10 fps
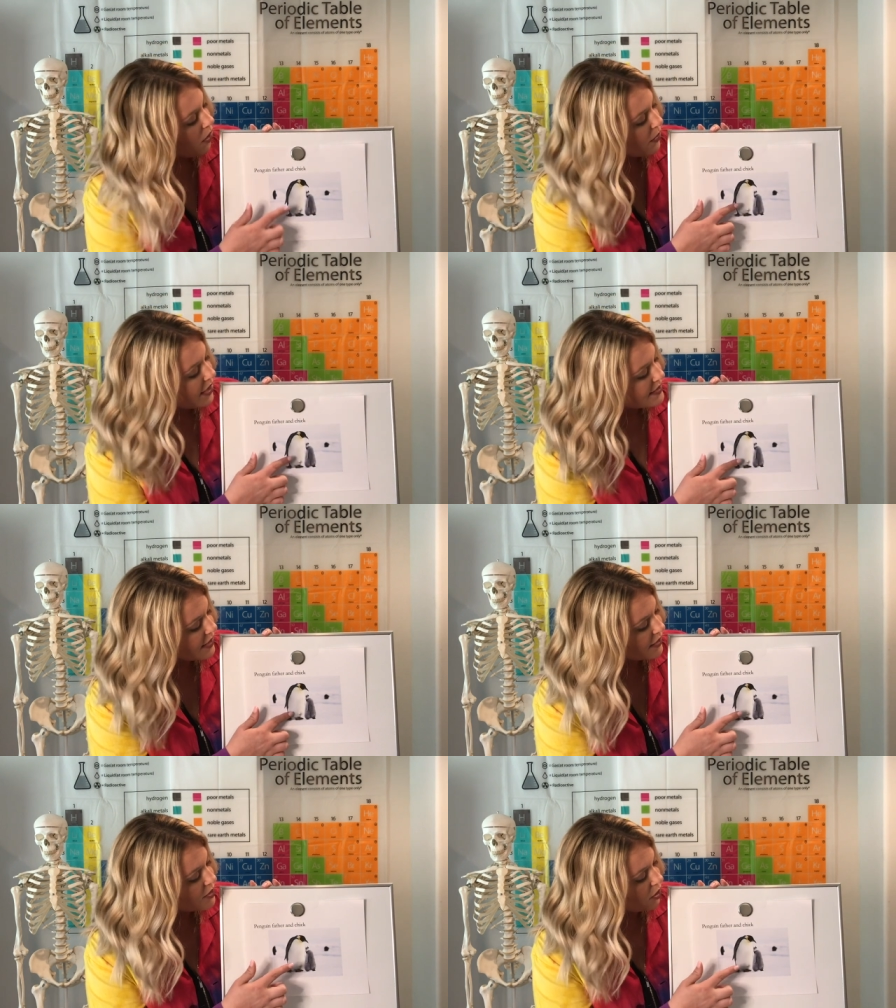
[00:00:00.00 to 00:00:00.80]
whereas
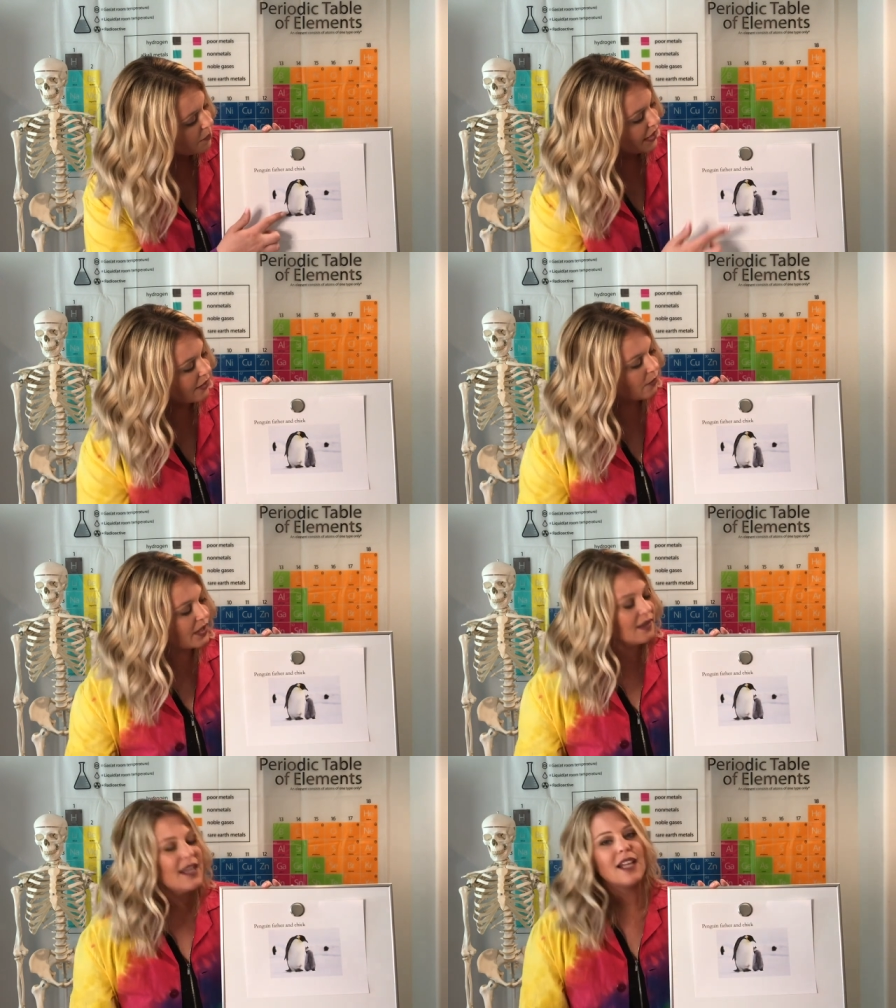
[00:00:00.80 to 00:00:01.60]
the adult
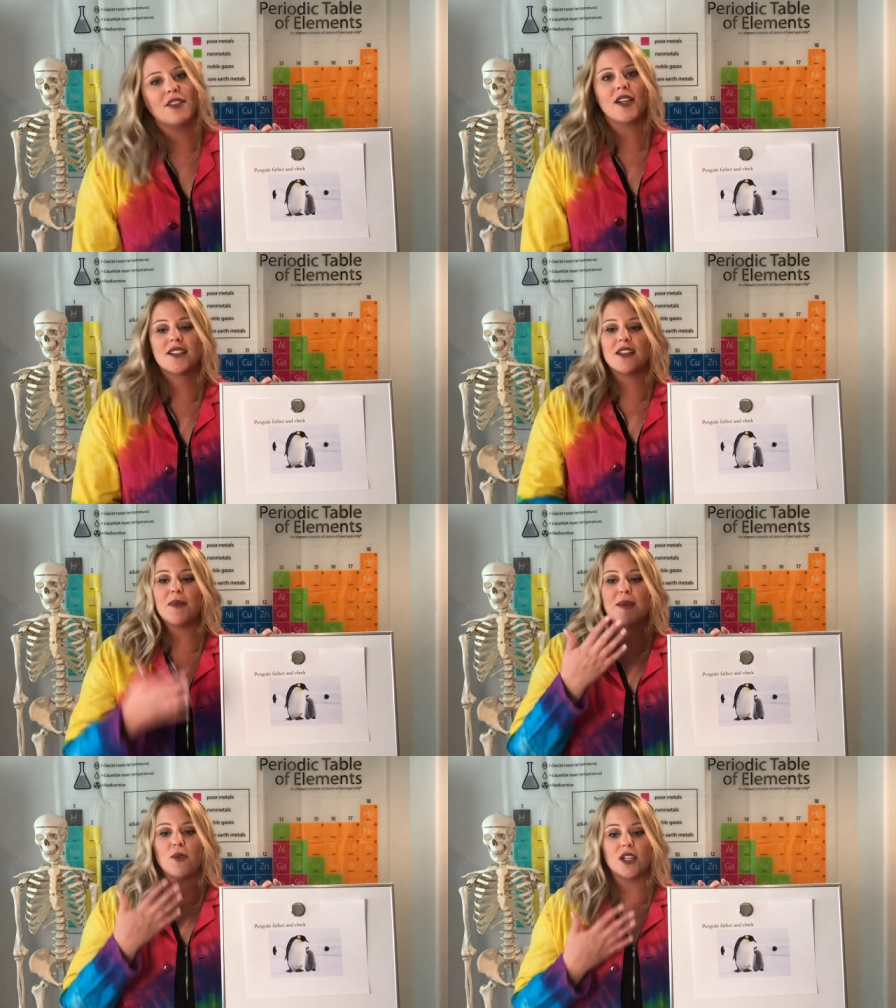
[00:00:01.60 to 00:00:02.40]
penguin looks to
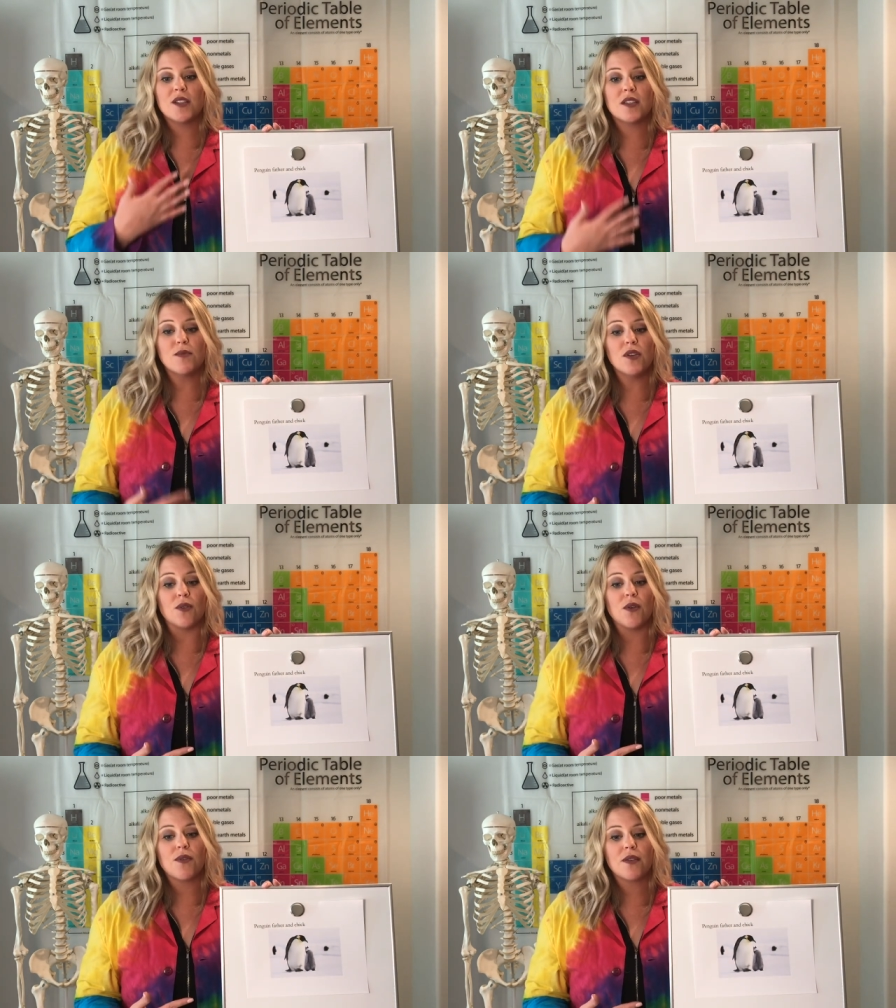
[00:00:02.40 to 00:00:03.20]
be more
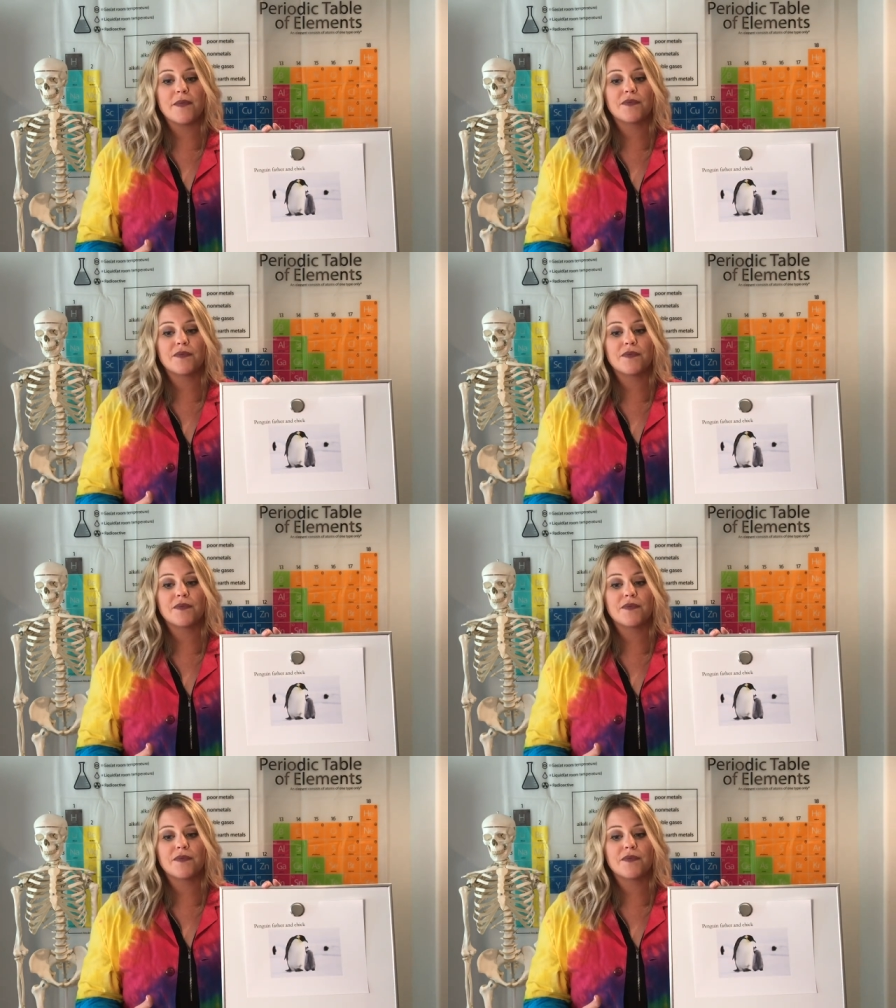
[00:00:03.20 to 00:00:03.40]
smooth.